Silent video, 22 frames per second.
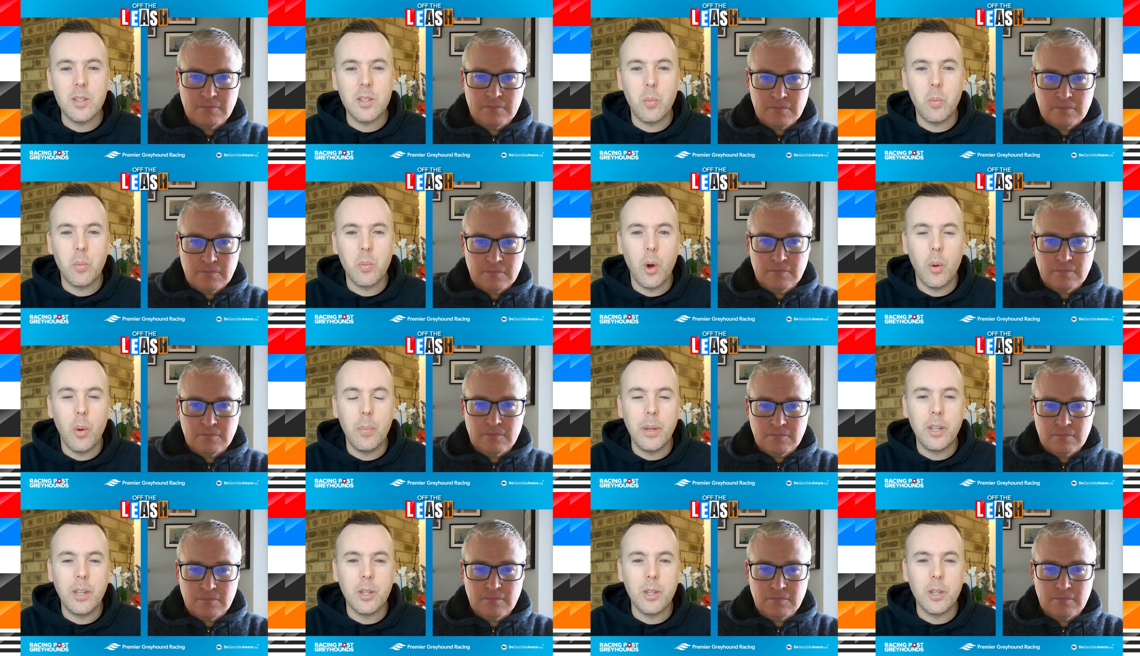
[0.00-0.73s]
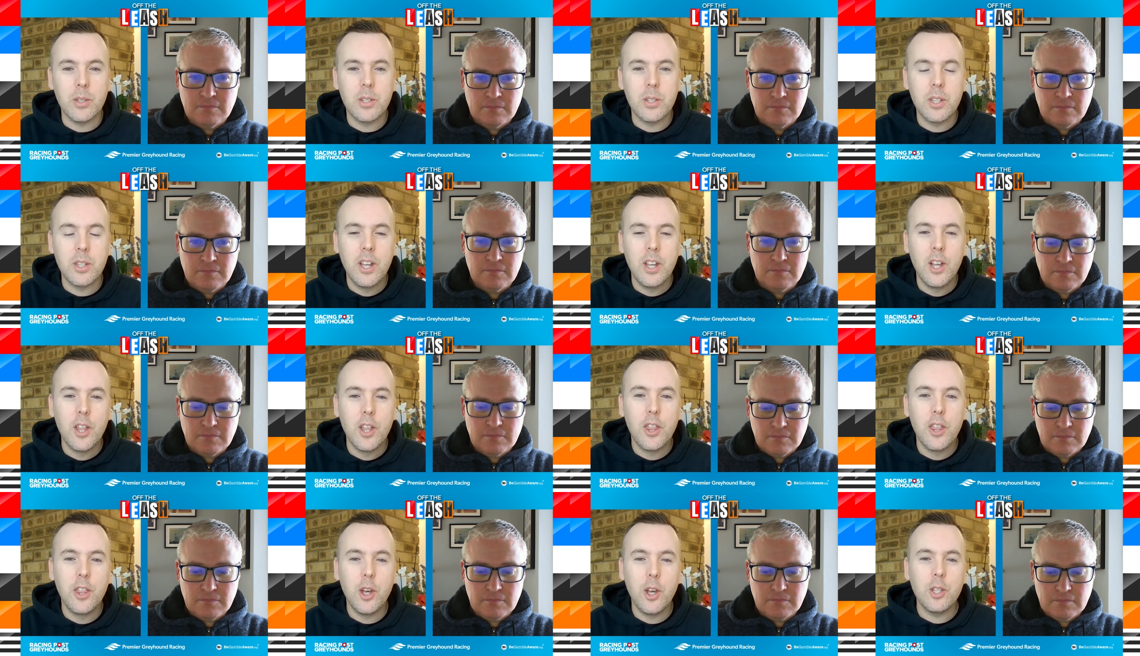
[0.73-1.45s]
Speaker 1: as well, because
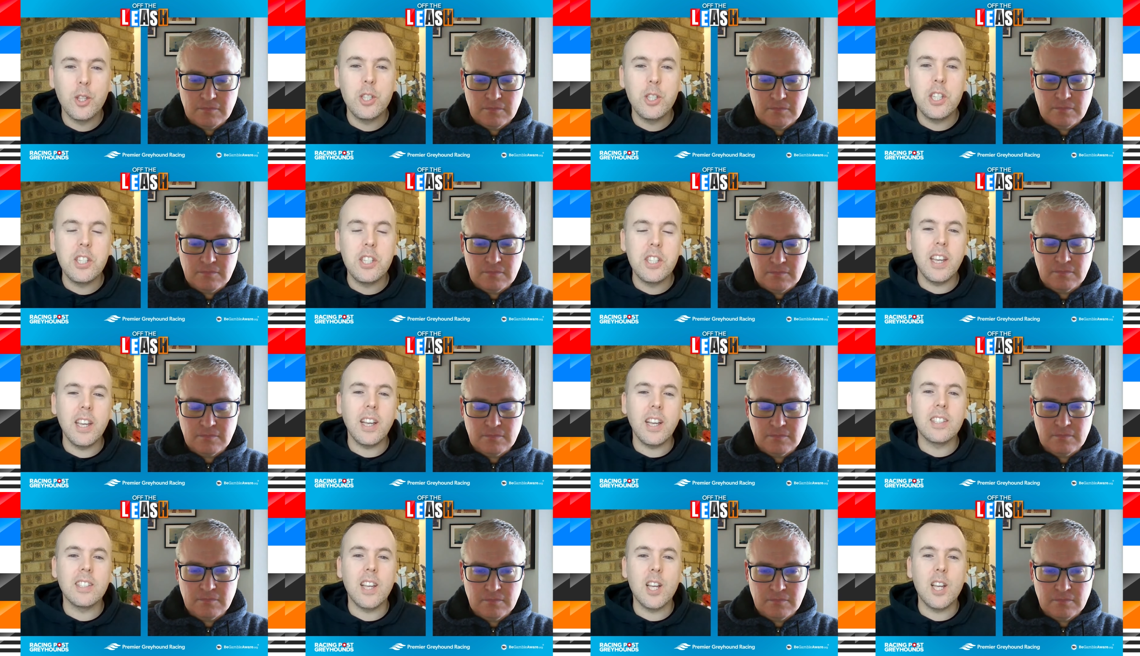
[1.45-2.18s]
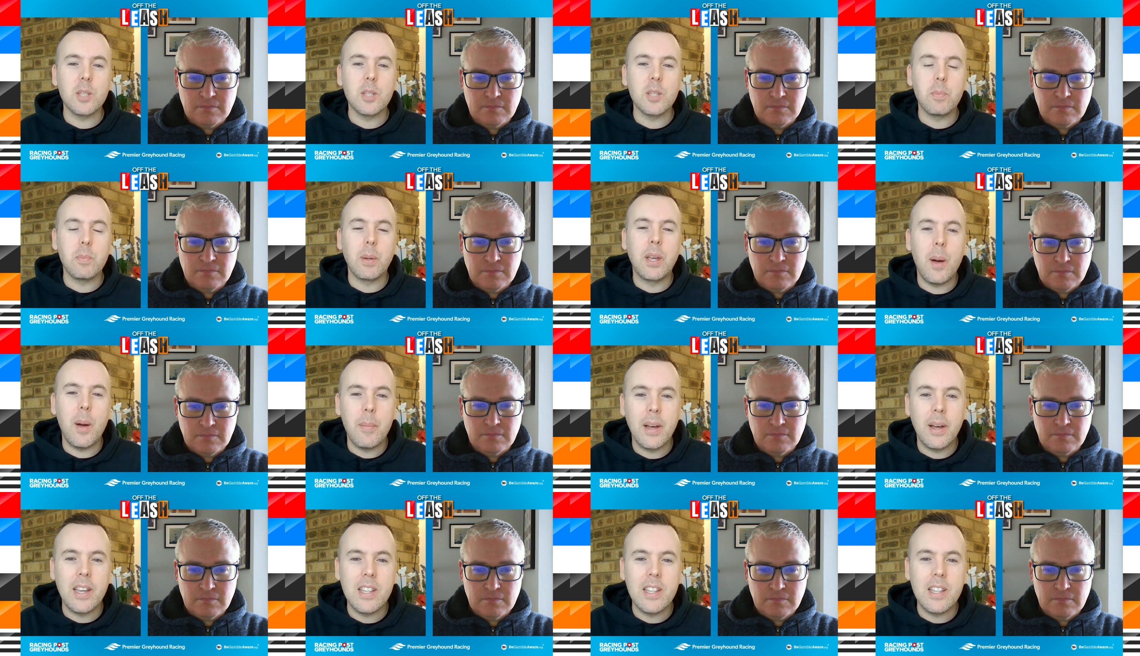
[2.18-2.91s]
36 has
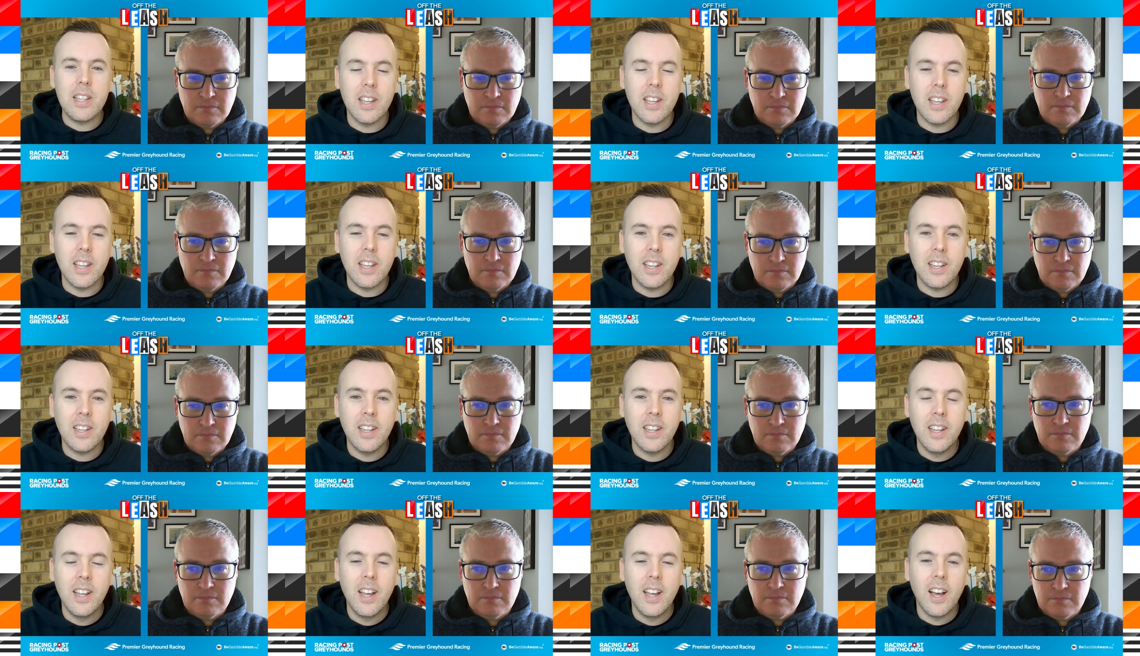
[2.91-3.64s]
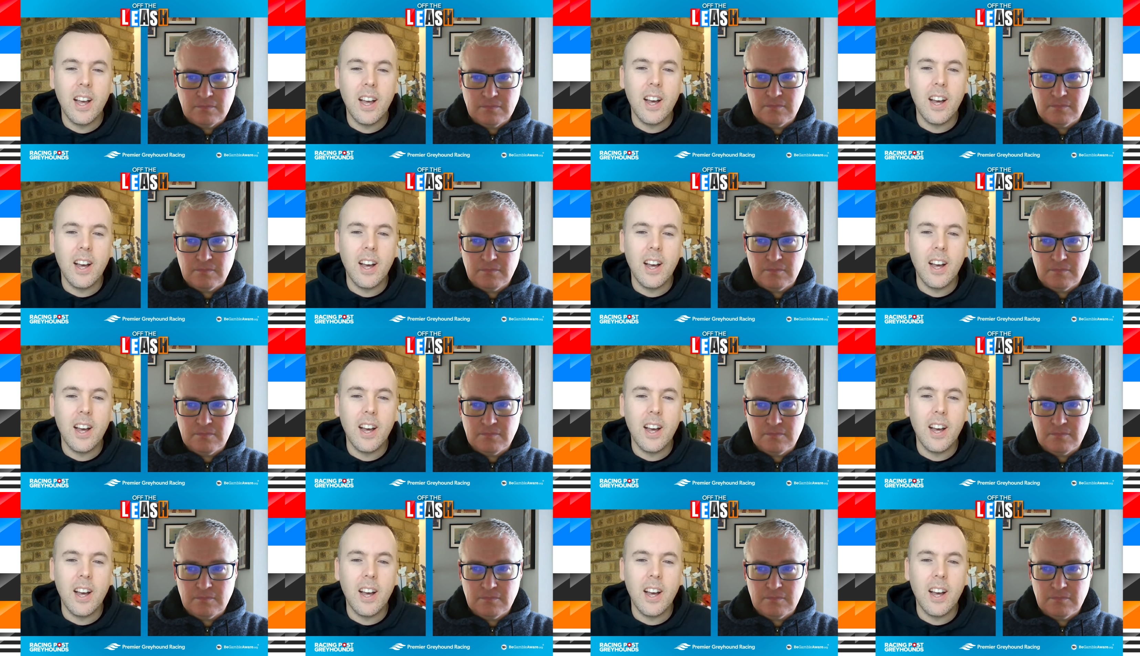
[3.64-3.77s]
become 18.